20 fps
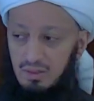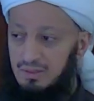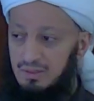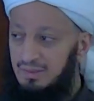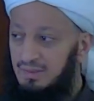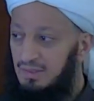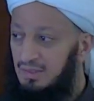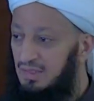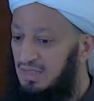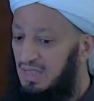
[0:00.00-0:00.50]

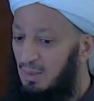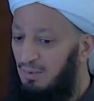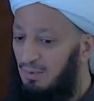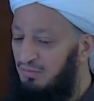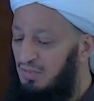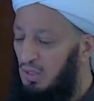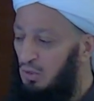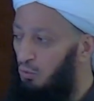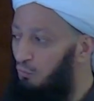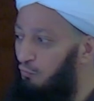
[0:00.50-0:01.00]
Some
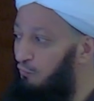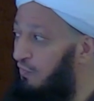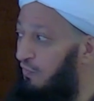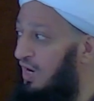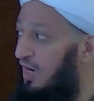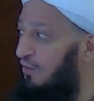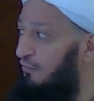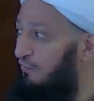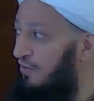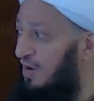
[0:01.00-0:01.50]
of the
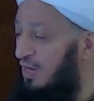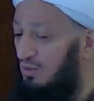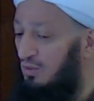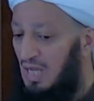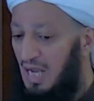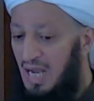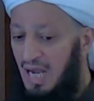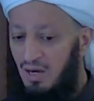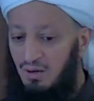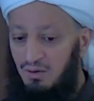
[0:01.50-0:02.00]
kuffar found
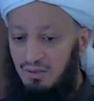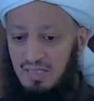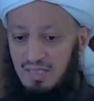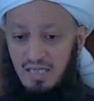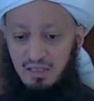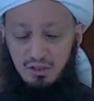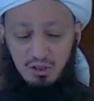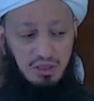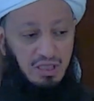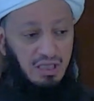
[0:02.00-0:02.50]
out
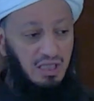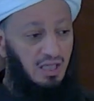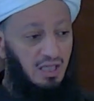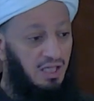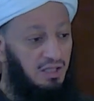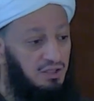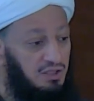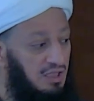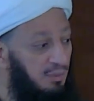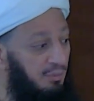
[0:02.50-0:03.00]
that she
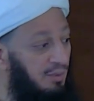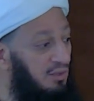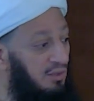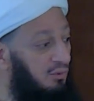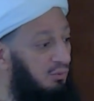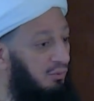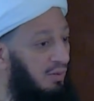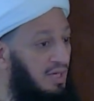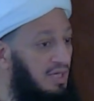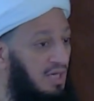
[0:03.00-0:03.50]
is
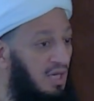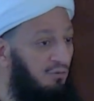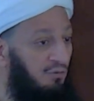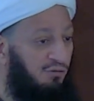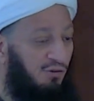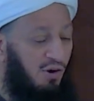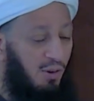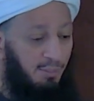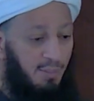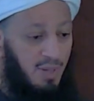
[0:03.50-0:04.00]
immigrating
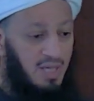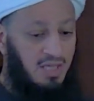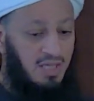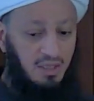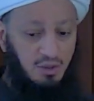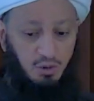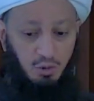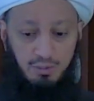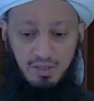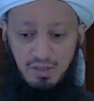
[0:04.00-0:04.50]
from
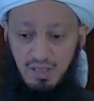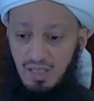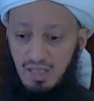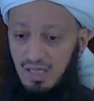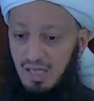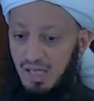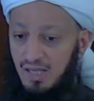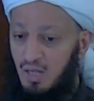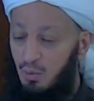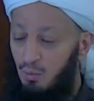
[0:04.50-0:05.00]
Makkah to
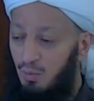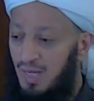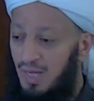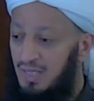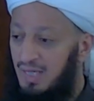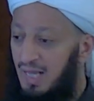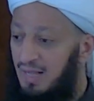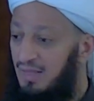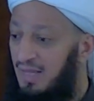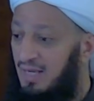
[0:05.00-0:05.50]
Medina. They
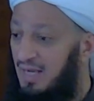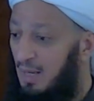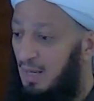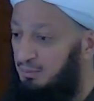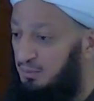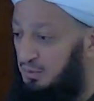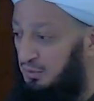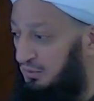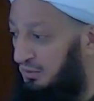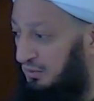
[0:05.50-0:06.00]
went and they
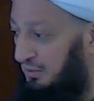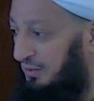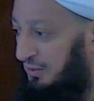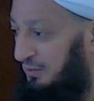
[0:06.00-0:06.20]
captured her.